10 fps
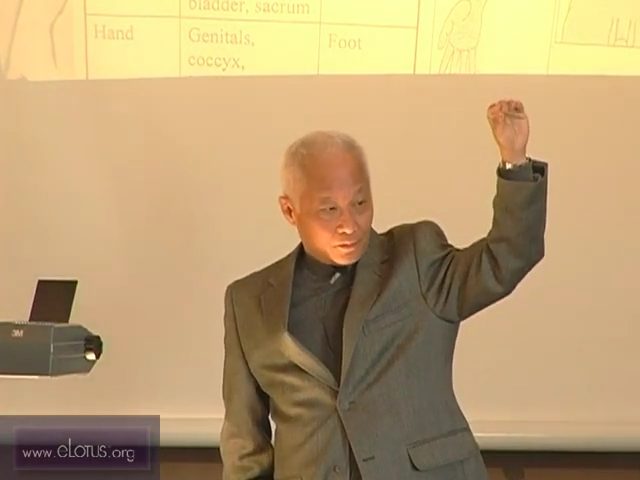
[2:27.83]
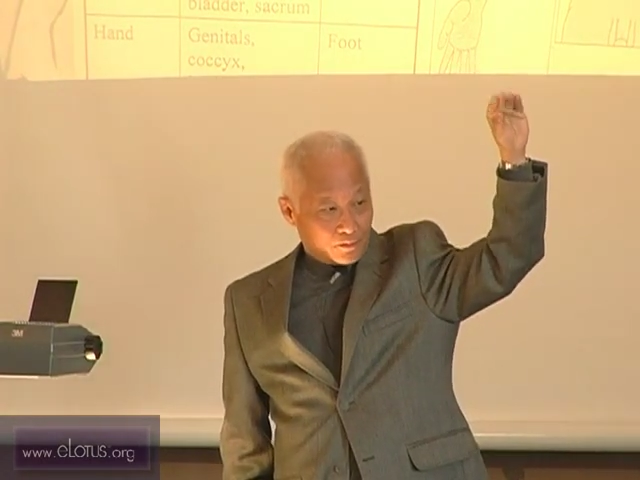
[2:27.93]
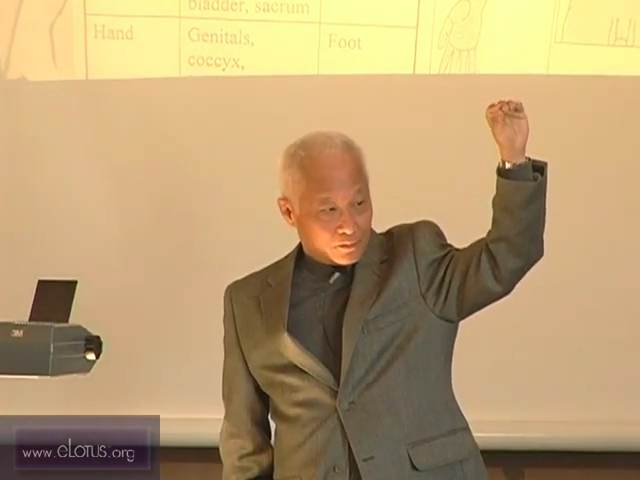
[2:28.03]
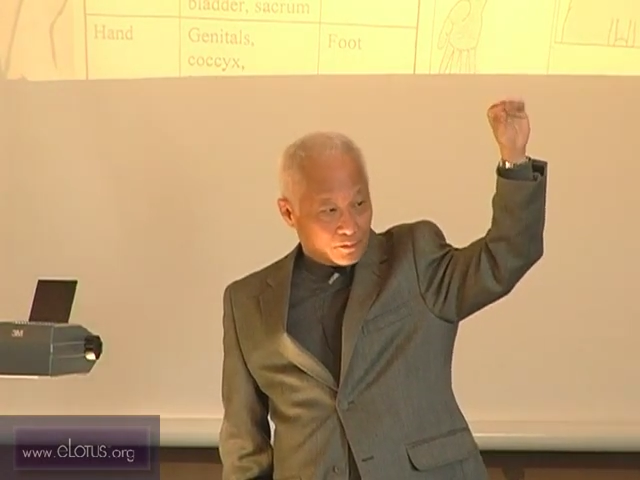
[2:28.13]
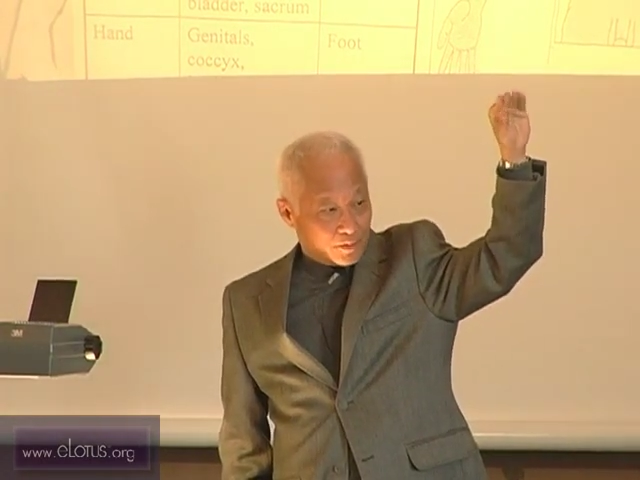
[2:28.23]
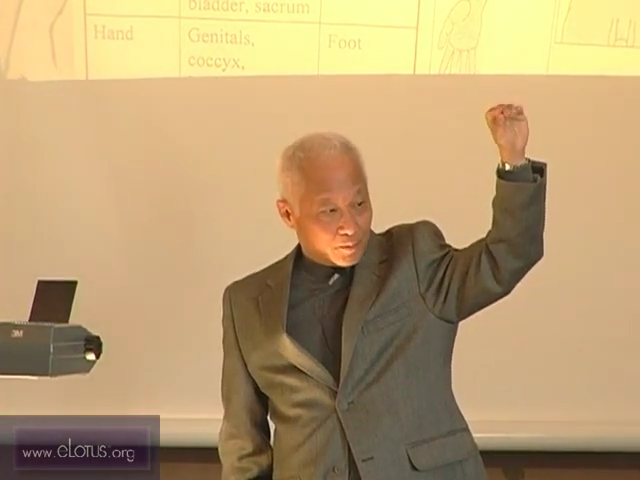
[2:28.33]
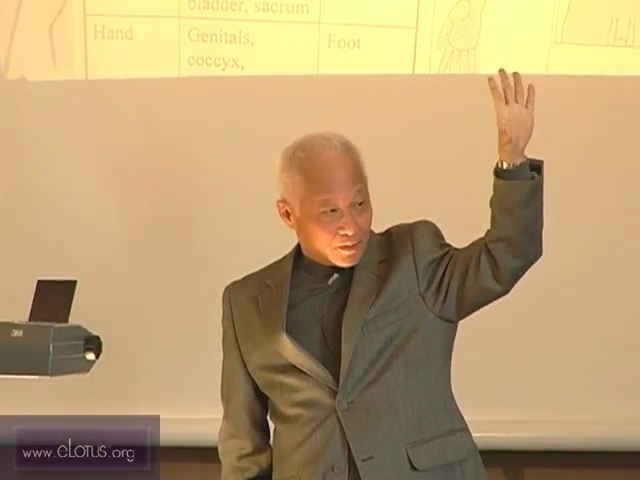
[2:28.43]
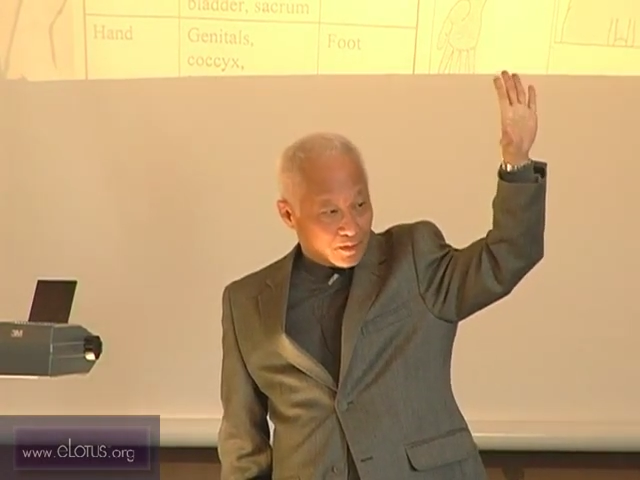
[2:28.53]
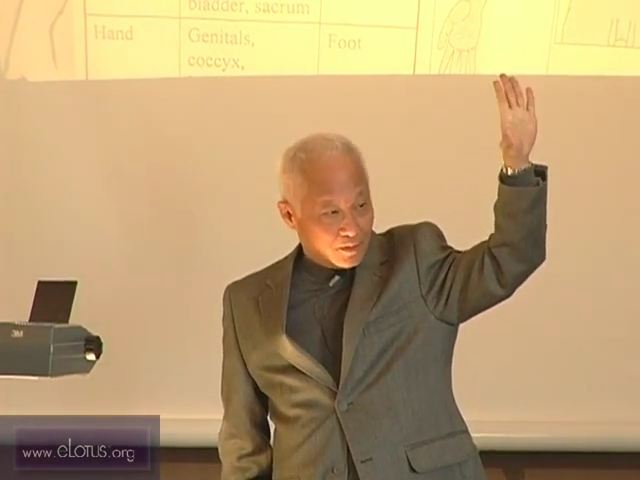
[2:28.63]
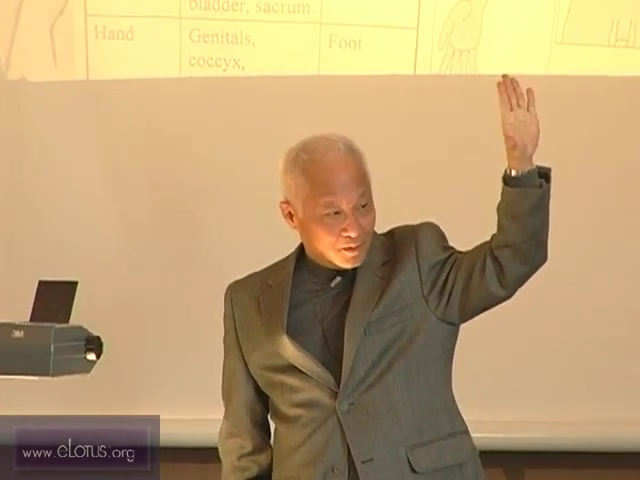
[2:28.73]
How's
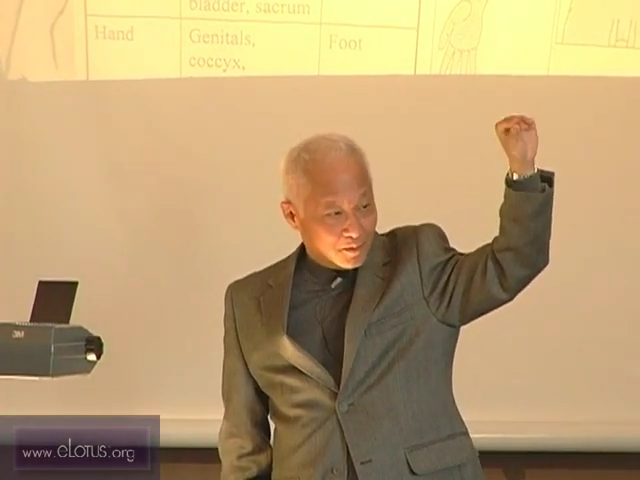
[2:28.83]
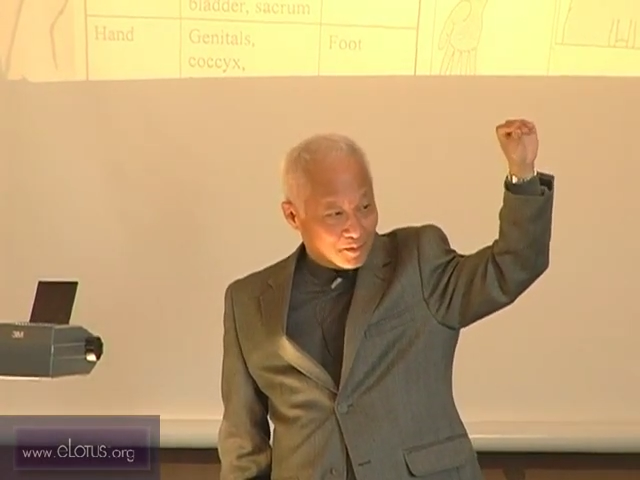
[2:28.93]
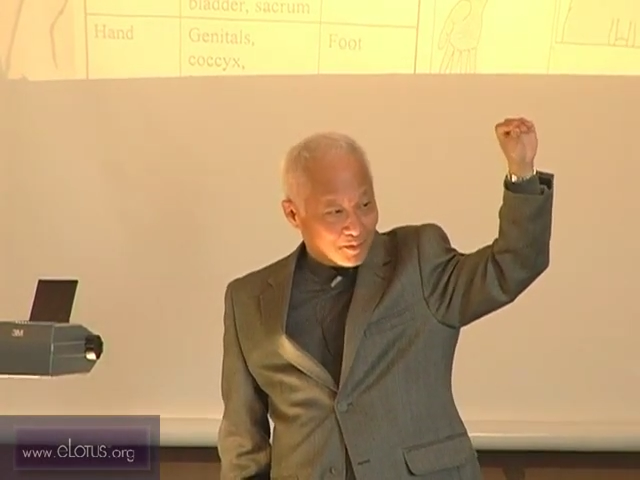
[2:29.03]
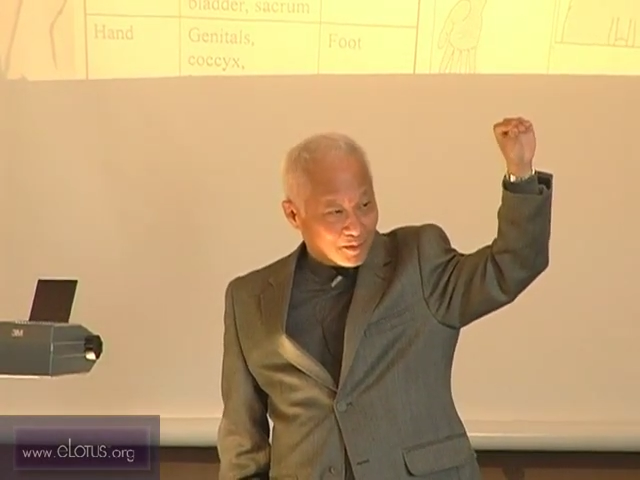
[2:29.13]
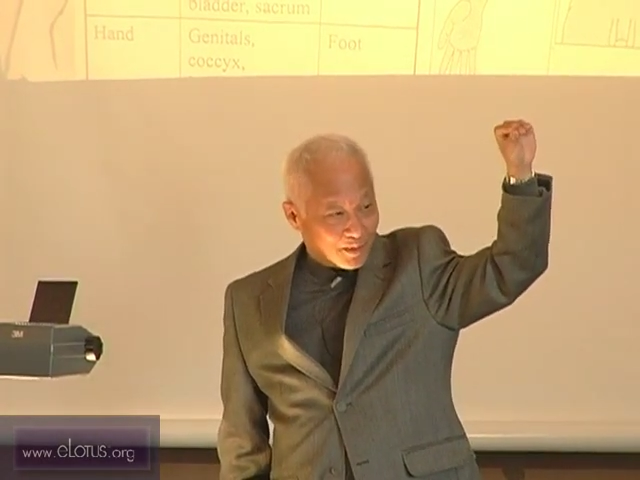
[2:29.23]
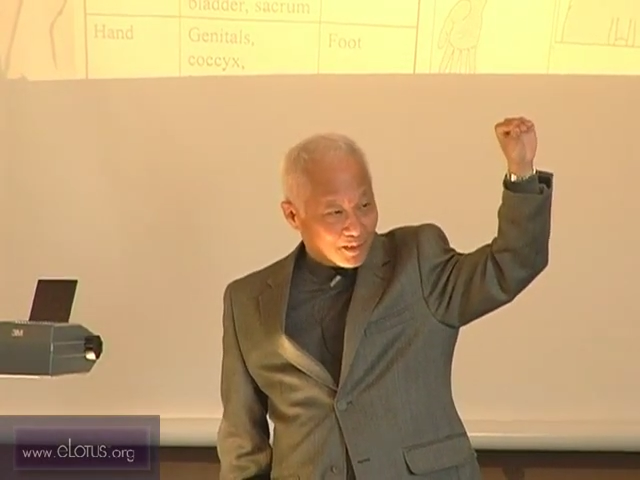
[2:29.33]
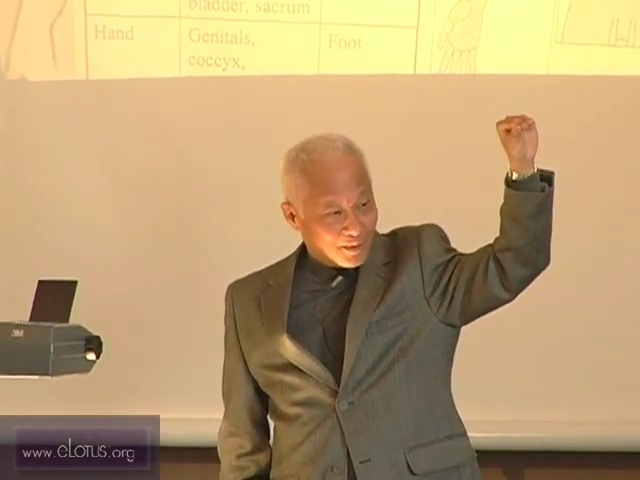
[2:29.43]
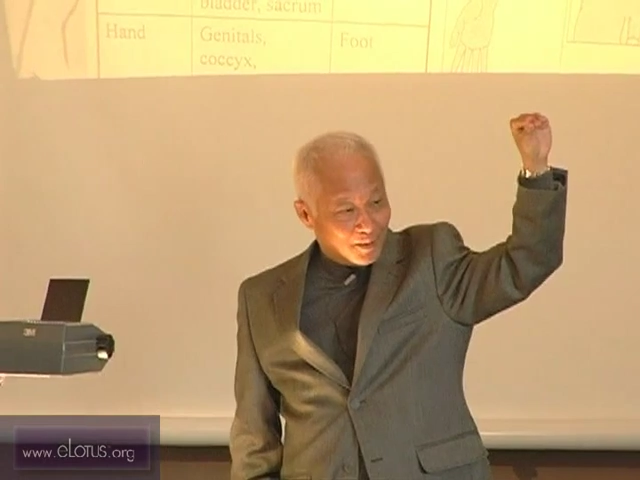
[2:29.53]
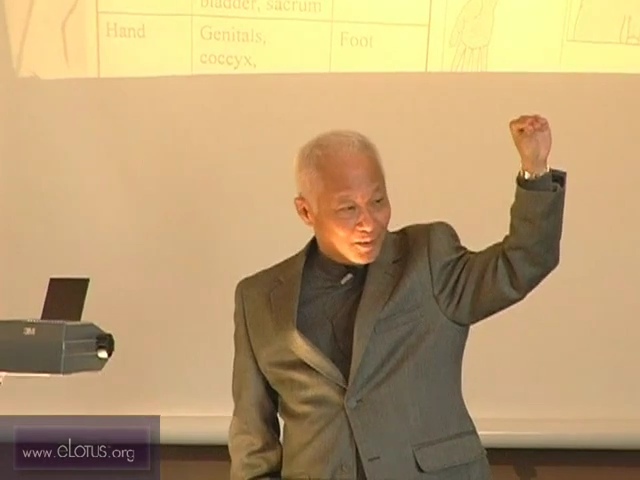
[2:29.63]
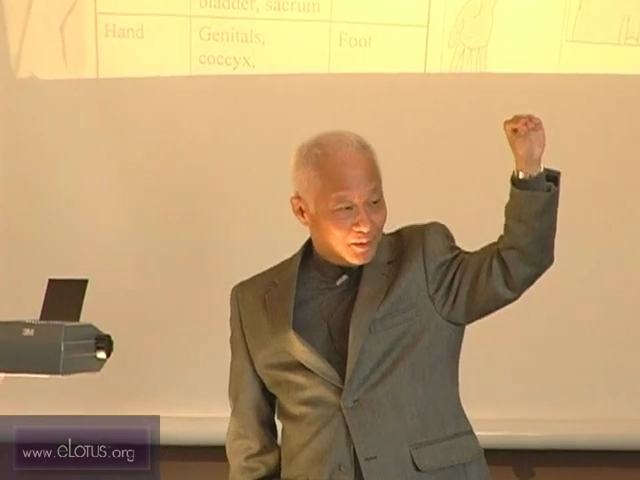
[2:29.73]
everybody? Right?